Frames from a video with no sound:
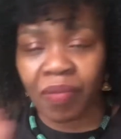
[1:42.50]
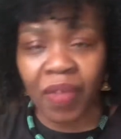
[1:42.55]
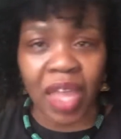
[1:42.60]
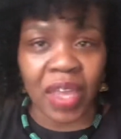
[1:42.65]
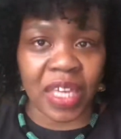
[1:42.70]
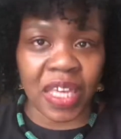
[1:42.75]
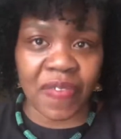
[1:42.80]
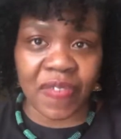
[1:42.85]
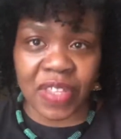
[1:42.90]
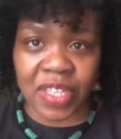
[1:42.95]

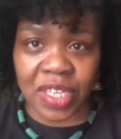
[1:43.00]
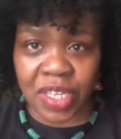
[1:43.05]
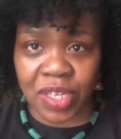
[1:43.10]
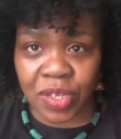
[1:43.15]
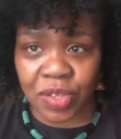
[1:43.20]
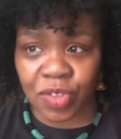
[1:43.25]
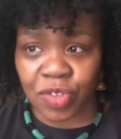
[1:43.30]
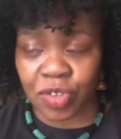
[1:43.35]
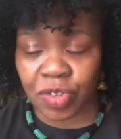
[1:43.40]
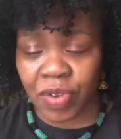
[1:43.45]
give it to you
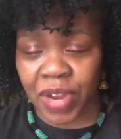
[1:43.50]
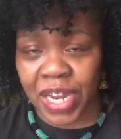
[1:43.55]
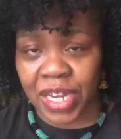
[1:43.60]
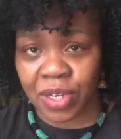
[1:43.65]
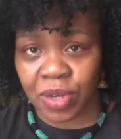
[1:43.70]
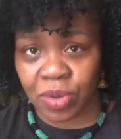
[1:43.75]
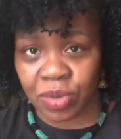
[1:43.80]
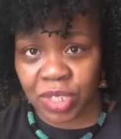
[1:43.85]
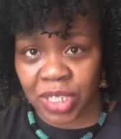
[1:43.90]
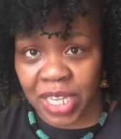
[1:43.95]
straight,
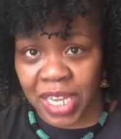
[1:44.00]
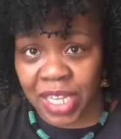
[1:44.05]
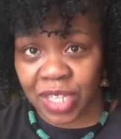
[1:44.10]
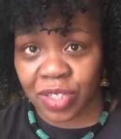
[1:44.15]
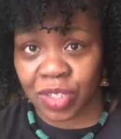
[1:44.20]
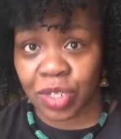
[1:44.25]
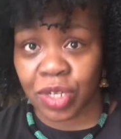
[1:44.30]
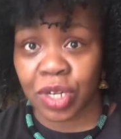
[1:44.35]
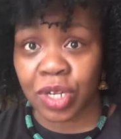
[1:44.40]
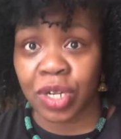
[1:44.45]
no
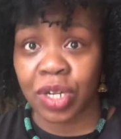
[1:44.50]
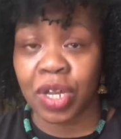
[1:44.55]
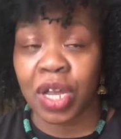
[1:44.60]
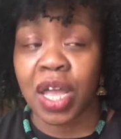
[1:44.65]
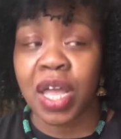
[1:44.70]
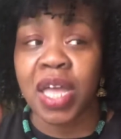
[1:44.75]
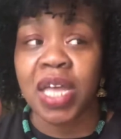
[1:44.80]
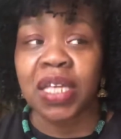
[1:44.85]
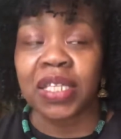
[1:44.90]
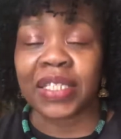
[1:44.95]
chaser
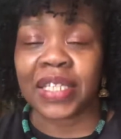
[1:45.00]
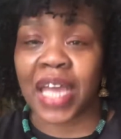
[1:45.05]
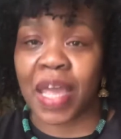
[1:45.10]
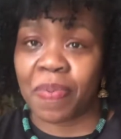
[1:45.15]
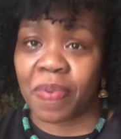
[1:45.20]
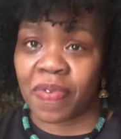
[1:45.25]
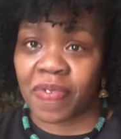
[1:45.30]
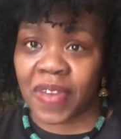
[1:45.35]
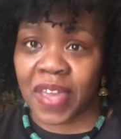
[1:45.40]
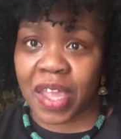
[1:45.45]
type
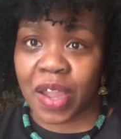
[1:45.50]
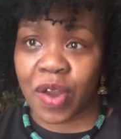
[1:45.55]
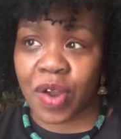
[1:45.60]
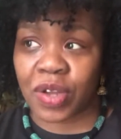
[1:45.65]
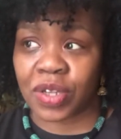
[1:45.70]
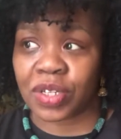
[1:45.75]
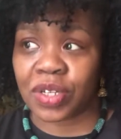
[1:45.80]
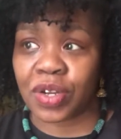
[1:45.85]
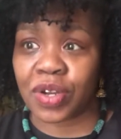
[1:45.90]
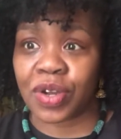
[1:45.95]
of
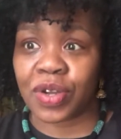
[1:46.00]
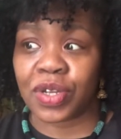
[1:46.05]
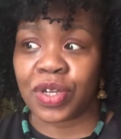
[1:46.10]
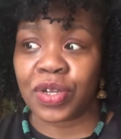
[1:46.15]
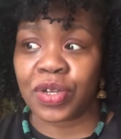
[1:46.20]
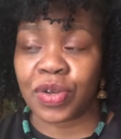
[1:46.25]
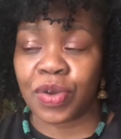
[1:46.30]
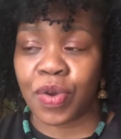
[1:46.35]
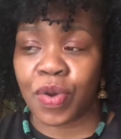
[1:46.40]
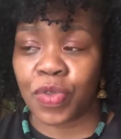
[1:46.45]
character,
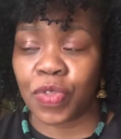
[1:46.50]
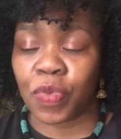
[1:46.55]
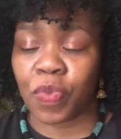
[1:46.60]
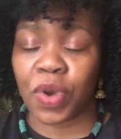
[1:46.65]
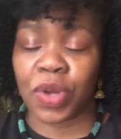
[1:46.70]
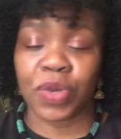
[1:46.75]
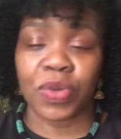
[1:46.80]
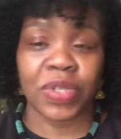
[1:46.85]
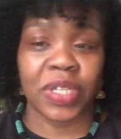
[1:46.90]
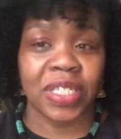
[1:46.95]
the
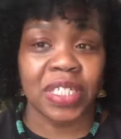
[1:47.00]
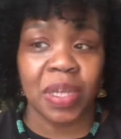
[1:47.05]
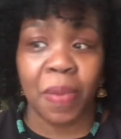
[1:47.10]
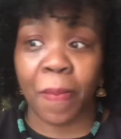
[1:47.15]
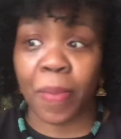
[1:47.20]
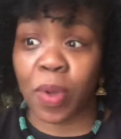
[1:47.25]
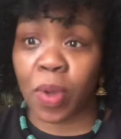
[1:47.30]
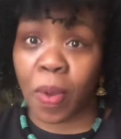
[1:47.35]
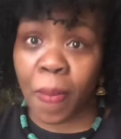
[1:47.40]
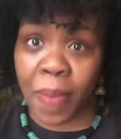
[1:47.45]
one who doesn't
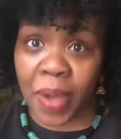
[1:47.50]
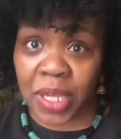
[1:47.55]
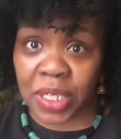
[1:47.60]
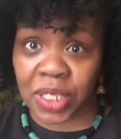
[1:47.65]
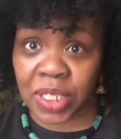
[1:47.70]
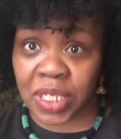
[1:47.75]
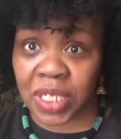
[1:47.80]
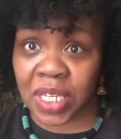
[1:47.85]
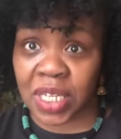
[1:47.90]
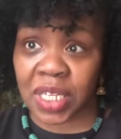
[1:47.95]
pull
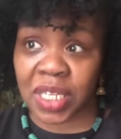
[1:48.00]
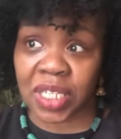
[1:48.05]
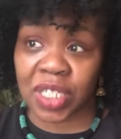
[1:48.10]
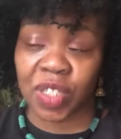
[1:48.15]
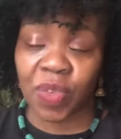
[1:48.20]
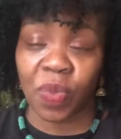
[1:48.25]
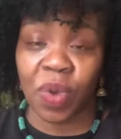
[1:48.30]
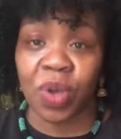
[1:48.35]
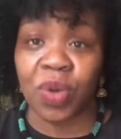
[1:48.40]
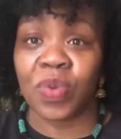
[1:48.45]
punches, the
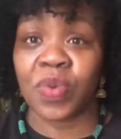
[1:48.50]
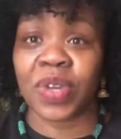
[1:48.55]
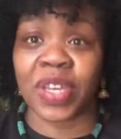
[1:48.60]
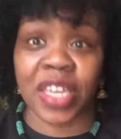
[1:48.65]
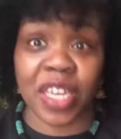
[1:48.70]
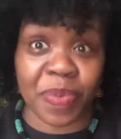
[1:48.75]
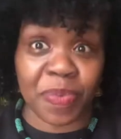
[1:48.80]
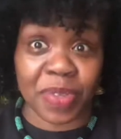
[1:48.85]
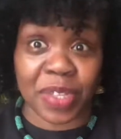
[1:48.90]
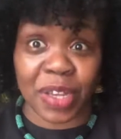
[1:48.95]
one who
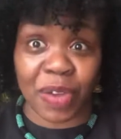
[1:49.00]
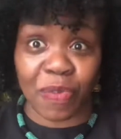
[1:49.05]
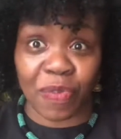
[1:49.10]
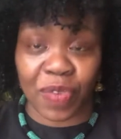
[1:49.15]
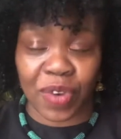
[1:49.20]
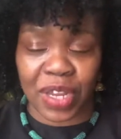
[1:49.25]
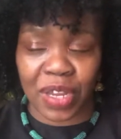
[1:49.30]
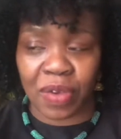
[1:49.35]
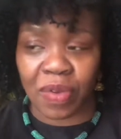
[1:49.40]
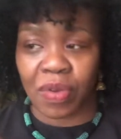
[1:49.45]
keeps it
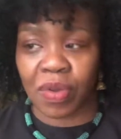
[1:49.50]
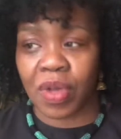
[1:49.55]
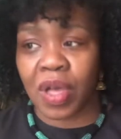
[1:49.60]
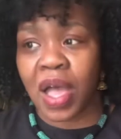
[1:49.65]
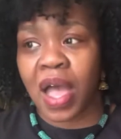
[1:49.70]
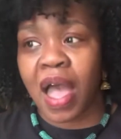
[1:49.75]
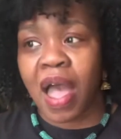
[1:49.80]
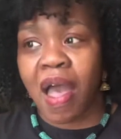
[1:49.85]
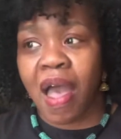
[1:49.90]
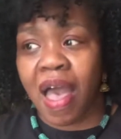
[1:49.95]
real,
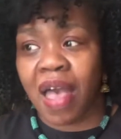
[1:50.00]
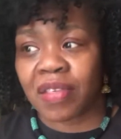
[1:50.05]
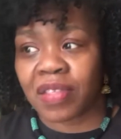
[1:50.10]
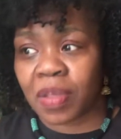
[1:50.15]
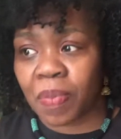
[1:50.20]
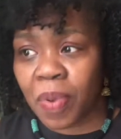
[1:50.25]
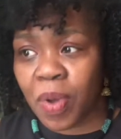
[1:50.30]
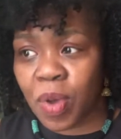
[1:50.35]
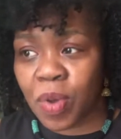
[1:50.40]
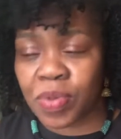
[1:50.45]
as
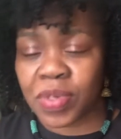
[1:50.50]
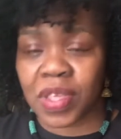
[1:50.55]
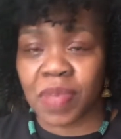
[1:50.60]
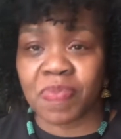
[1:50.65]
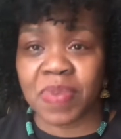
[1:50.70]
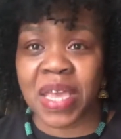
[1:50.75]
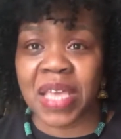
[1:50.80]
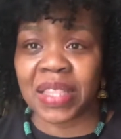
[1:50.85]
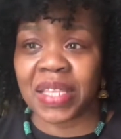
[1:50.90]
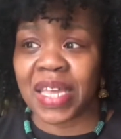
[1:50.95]
opposed to
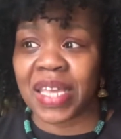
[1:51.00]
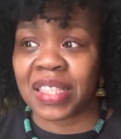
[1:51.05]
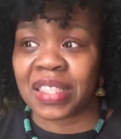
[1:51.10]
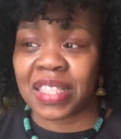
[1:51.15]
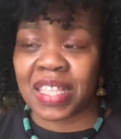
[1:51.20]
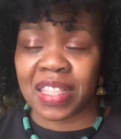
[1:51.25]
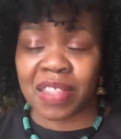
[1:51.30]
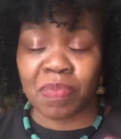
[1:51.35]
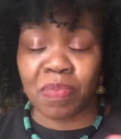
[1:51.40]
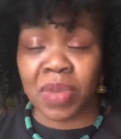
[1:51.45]
being like
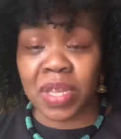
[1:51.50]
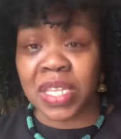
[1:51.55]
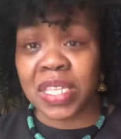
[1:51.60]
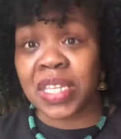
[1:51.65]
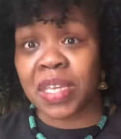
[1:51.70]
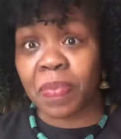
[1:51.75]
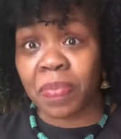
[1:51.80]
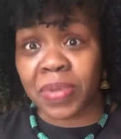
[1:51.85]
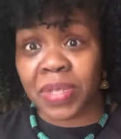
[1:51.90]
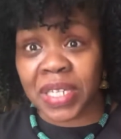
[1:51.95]
this
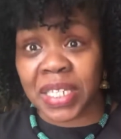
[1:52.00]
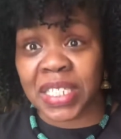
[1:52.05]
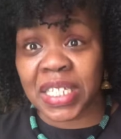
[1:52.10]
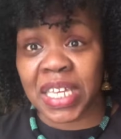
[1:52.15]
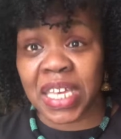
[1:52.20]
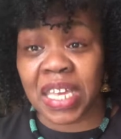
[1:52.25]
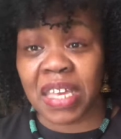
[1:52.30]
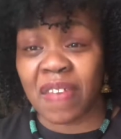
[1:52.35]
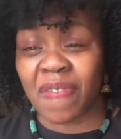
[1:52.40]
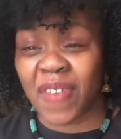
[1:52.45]

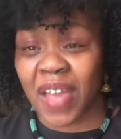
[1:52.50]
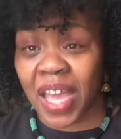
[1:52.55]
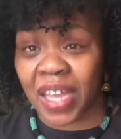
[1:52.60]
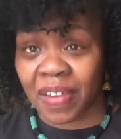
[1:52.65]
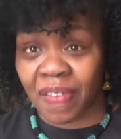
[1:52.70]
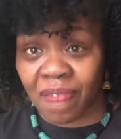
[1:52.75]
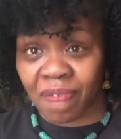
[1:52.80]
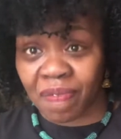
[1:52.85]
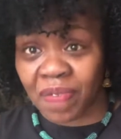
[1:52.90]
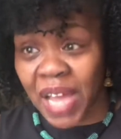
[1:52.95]
manipulative, kind
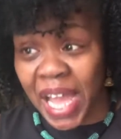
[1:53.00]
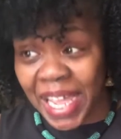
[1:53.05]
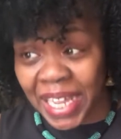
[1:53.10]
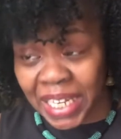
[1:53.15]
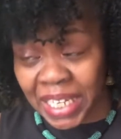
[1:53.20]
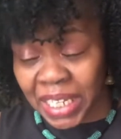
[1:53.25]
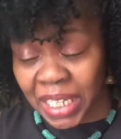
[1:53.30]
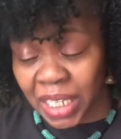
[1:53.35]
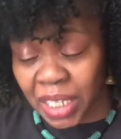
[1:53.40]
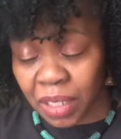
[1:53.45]
of
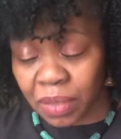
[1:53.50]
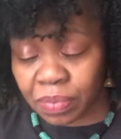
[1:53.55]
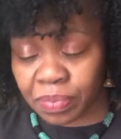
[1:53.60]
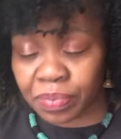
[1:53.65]
violent